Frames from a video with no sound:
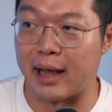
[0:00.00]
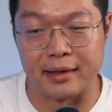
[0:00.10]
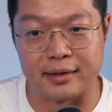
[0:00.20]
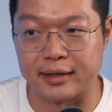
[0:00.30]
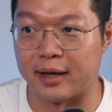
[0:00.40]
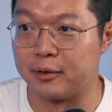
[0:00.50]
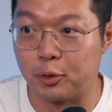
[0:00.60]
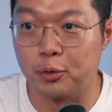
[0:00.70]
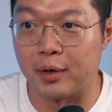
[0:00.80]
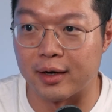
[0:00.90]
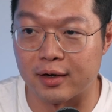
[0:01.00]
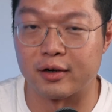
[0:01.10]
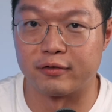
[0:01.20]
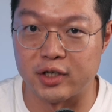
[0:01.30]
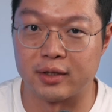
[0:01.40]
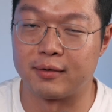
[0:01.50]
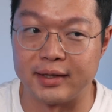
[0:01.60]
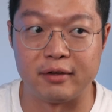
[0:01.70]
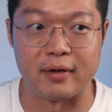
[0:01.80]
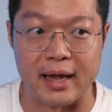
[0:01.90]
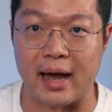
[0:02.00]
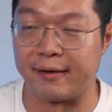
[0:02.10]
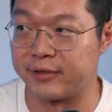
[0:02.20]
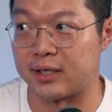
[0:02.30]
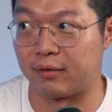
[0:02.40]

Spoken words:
And it can do a lot of generative AI stuff.